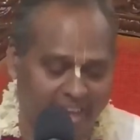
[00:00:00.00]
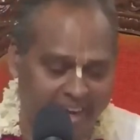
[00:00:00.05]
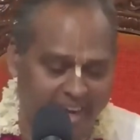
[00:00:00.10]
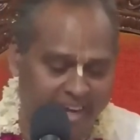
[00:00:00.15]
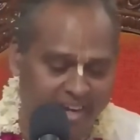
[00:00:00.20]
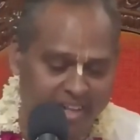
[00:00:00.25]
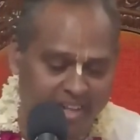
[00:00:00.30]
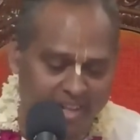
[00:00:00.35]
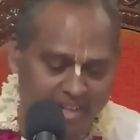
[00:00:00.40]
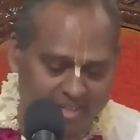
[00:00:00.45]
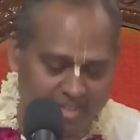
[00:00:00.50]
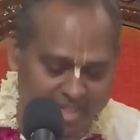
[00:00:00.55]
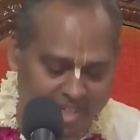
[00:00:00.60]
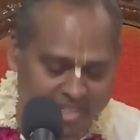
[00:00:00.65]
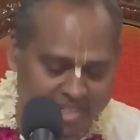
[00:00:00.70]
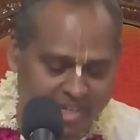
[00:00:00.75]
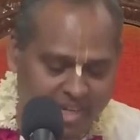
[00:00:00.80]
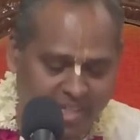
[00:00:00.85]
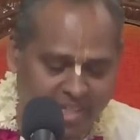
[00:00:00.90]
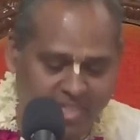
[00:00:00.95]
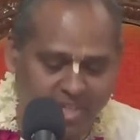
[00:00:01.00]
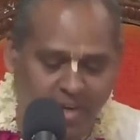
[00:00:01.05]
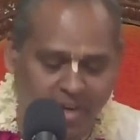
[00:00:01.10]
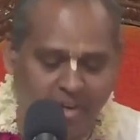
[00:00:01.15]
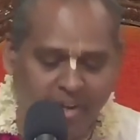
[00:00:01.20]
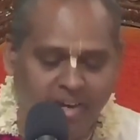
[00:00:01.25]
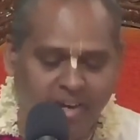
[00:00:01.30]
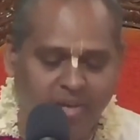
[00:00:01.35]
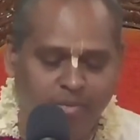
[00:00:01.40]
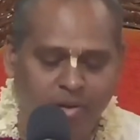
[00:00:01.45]
And just as
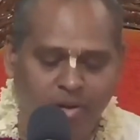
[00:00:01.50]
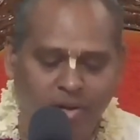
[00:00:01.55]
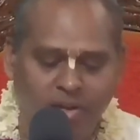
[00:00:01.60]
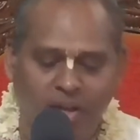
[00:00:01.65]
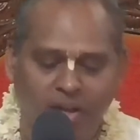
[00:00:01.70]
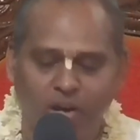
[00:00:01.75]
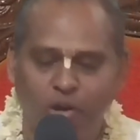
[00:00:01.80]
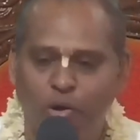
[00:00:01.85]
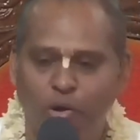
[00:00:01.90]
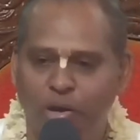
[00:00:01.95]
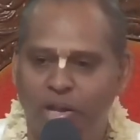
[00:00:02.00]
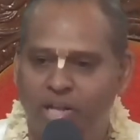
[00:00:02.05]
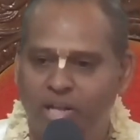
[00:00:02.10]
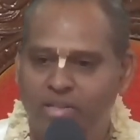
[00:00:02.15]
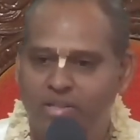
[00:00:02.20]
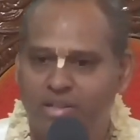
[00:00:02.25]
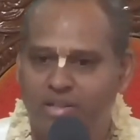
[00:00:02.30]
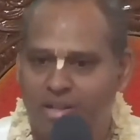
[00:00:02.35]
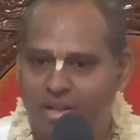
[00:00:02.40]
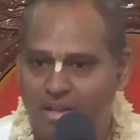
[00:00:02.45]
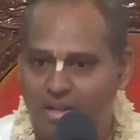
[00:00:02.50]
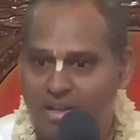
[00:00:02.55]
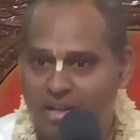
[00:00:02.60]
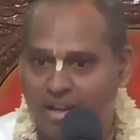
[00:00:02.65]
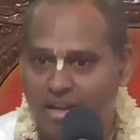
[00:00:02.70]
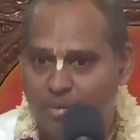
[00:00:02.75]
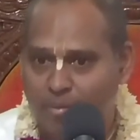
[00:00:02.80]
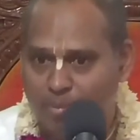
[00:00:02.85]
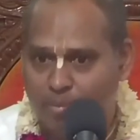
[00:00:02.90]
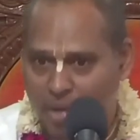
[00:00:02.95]
Shanda and Amarka are calling
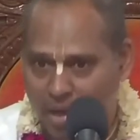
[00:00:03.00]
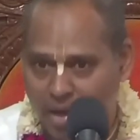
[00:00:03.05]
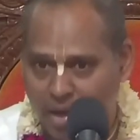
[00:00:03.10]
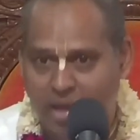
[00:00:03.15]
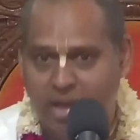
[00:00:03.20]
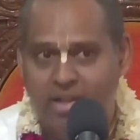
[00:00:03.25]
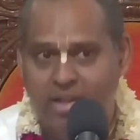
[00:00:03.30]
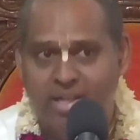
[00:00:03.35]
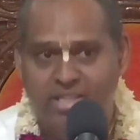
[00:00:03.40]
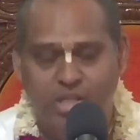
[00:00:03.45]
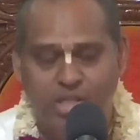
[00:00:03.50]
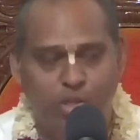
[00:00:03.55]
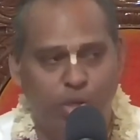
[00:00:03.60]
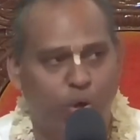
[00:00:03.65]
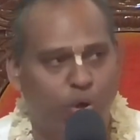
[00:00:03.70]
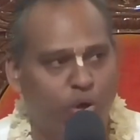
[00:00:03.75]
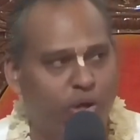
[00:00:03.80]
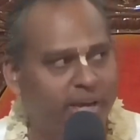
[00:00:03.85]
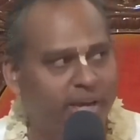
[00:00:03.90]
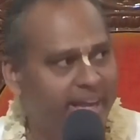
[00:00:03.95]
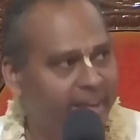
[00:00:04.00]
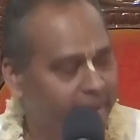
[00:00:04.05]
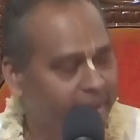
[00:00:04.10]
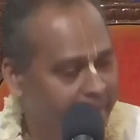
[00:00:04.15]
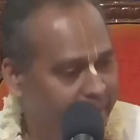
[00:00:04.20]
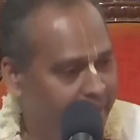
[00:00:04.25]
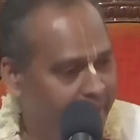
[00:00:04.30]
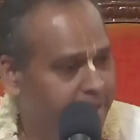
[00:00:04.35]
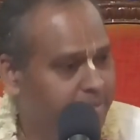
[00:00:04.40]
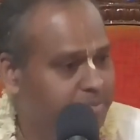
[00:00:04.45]
Prahlad as a thorny
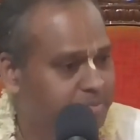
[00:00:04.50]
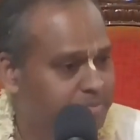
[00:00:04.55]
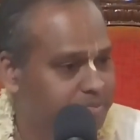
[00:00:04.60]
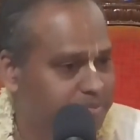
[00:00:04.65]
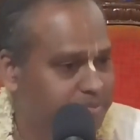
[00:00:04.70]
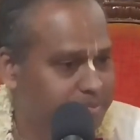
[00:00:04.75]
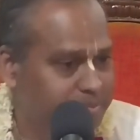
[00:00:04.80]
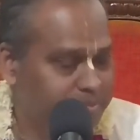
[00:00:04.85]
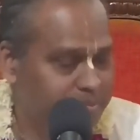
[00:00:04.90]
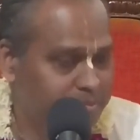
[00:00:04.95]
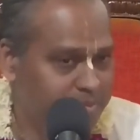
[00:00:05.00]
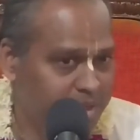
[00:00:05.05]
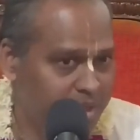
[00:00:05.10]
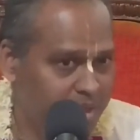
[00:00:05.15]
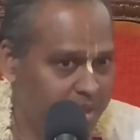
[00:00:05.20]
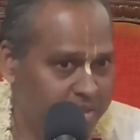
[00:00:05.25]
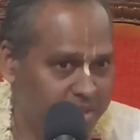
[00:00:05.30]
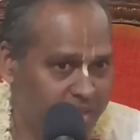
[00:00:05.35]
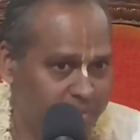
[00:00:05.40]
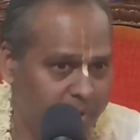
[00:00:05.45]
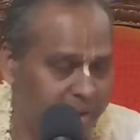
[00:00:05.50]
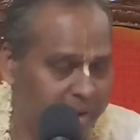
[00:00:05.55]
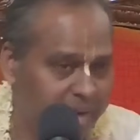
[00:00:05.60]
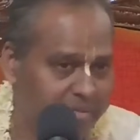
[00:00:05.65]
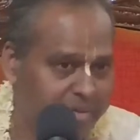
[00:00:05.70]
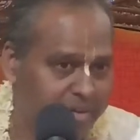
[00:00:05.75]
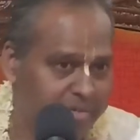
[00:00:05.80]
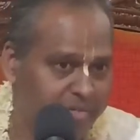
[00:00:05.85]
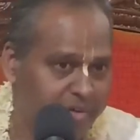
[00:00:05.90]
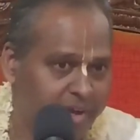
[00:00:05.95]
tree,
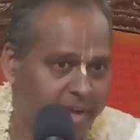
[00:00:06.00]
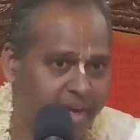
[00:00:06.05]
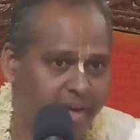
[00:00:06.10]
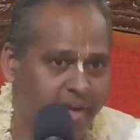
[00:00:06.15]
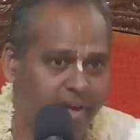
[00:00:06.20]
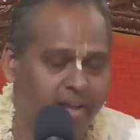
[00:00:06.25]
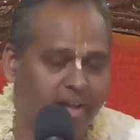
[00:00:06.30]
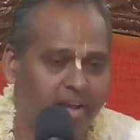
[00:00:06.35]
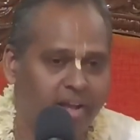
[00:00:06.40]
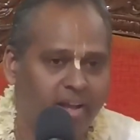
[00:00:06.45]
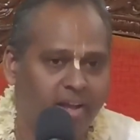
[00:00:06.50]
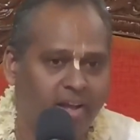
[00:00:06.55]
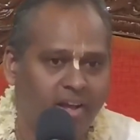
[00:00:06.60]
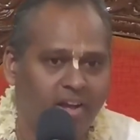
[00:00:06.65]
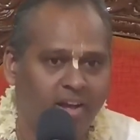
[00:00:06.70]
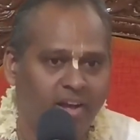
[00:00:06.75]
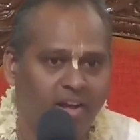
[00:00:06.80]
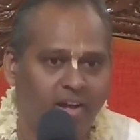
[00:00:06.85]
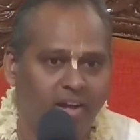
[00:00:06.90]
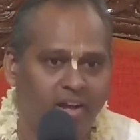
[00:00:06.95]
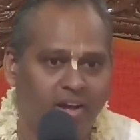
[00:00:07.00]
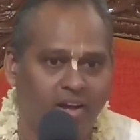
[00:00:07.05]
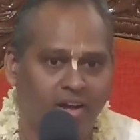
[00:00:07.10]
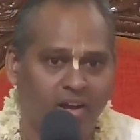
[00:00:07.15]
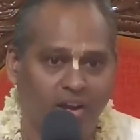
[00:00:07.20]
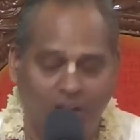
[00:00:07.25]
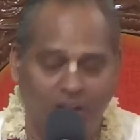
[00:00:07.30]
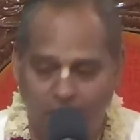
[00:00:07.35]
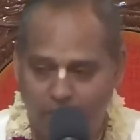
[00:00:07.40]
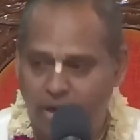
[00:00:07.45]
similarly we find
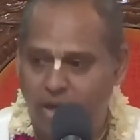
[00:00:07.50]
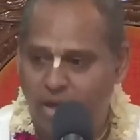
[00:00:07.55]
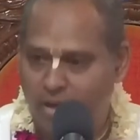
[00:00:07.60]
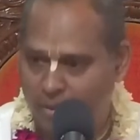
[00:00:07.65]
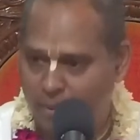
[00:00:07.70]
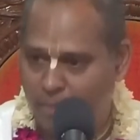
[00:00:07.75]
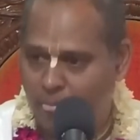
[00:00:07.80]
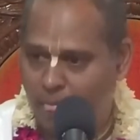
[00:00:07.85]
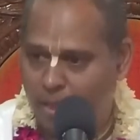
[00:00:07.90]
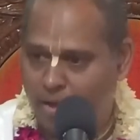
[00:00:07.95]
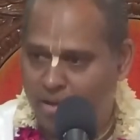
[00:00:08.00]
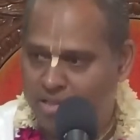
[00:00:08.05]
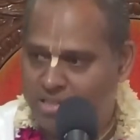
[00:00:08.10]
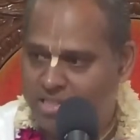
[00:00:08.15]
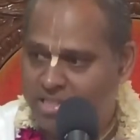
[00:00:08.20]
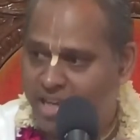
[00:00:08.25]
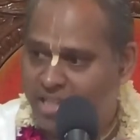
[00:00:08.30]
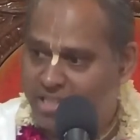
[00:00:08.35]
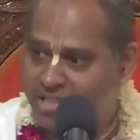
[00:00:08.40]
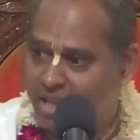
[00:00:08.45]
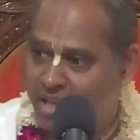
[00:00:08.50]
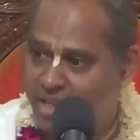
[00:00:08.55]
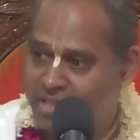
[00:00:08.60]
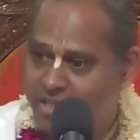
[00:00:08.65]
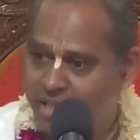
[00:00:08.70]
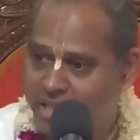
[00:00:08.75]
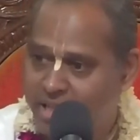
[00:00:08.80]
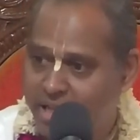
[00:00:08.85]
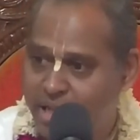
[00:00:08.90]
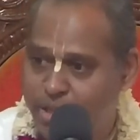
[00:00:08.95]
Ravana
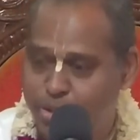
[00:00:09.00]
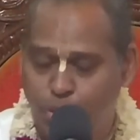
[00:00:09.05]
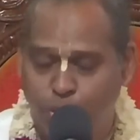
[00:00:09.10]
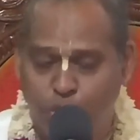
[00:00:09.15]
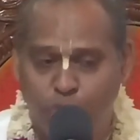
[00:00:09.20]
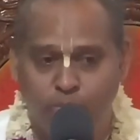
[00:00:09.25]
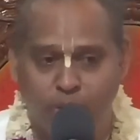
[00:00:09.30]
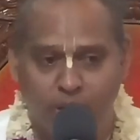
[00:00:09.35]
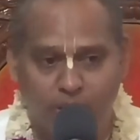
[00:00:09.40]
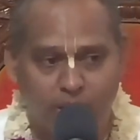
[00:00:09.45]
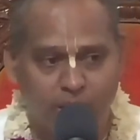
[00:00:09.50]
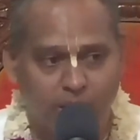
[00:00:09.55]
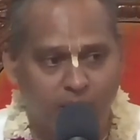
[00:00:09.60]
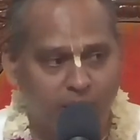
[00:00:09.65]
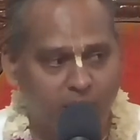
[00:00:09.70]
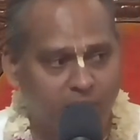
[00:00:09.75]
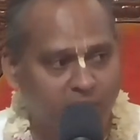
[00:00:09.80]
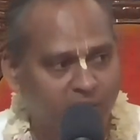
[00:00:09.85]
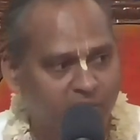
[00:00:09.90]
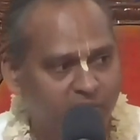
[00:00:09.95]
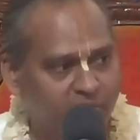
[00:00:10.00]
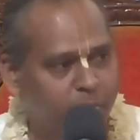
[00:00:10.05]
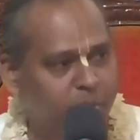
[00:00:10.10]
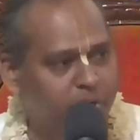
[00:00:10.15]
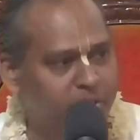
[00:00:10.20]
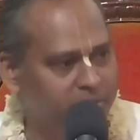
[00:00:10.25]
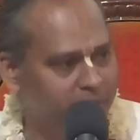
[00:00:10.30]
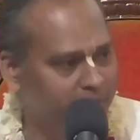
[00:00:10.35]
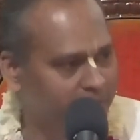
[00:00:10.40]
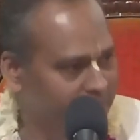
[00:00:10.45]
chastising his own brother
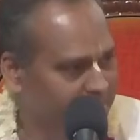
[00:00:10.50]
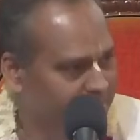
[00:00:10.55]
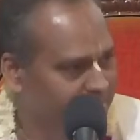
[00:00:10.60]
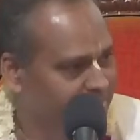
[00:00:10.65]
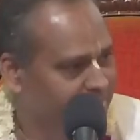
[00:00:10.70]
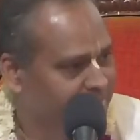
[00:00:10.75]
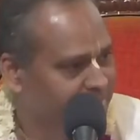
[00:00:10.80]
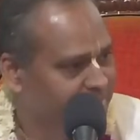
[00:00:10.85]
Vibhishan.